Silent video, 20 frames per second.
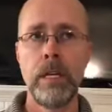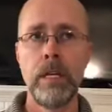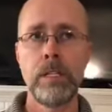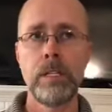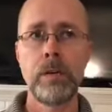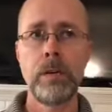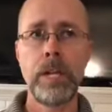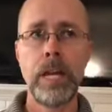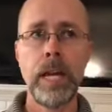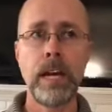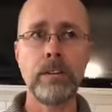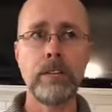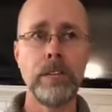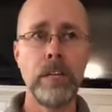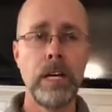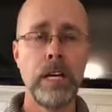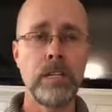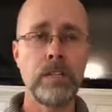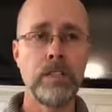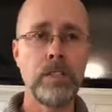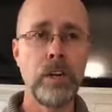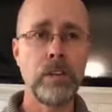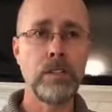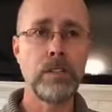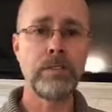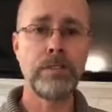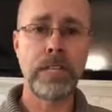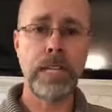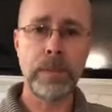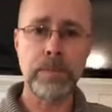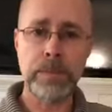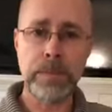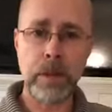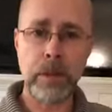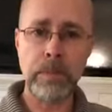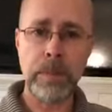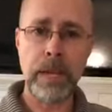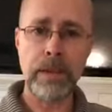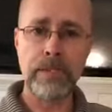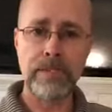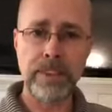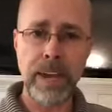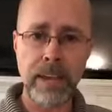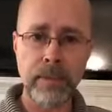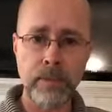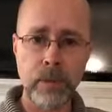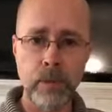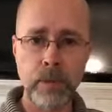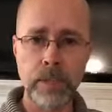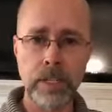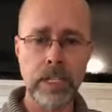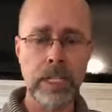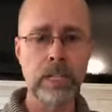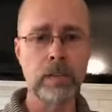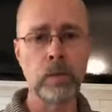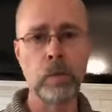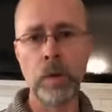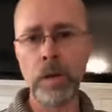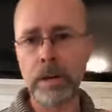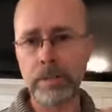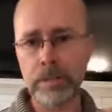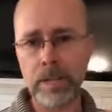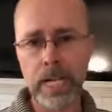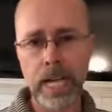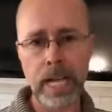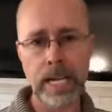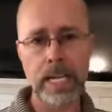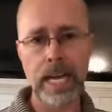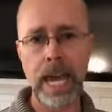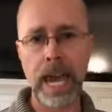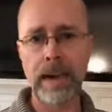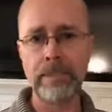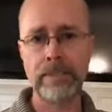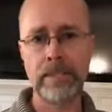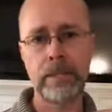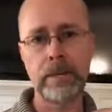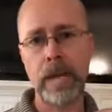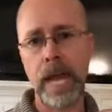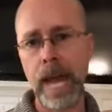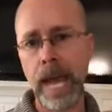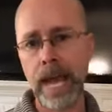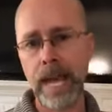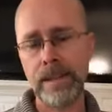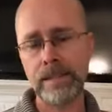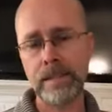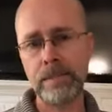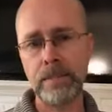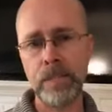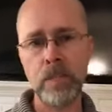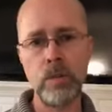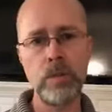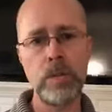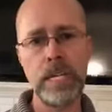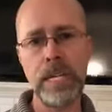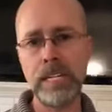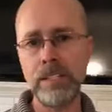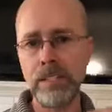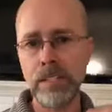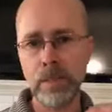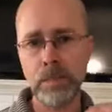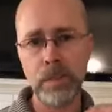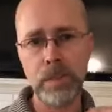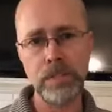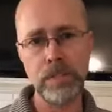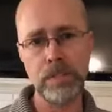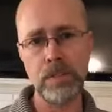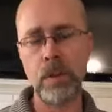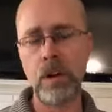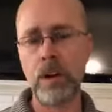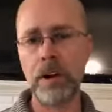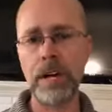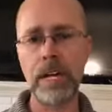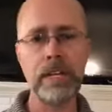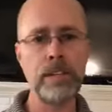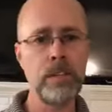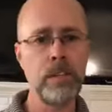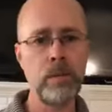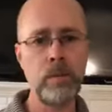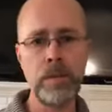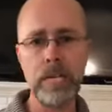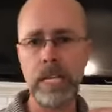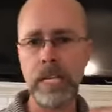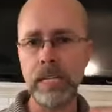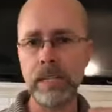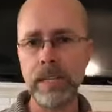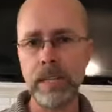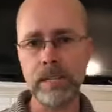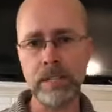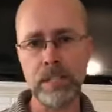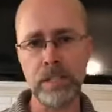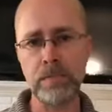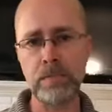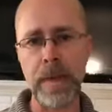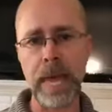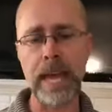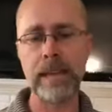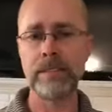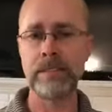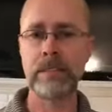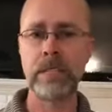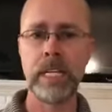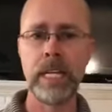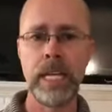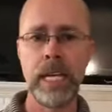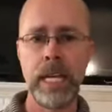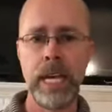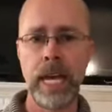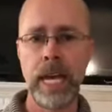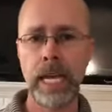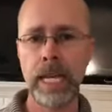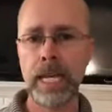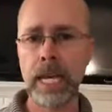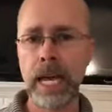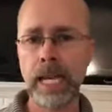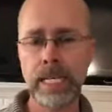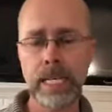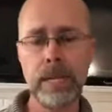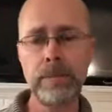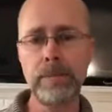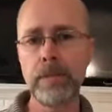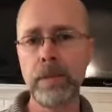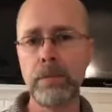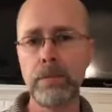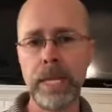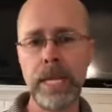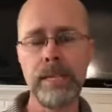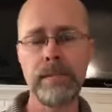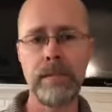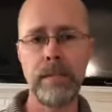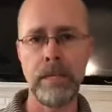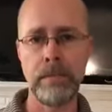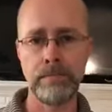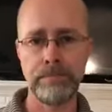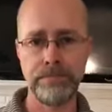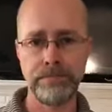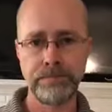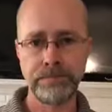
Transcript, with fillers: So, anyhow, Joseph keeps on being faithful with the little. Whatever God has, has him doing, he just puts his heart into it and he does his best, and God keeps on blessing him.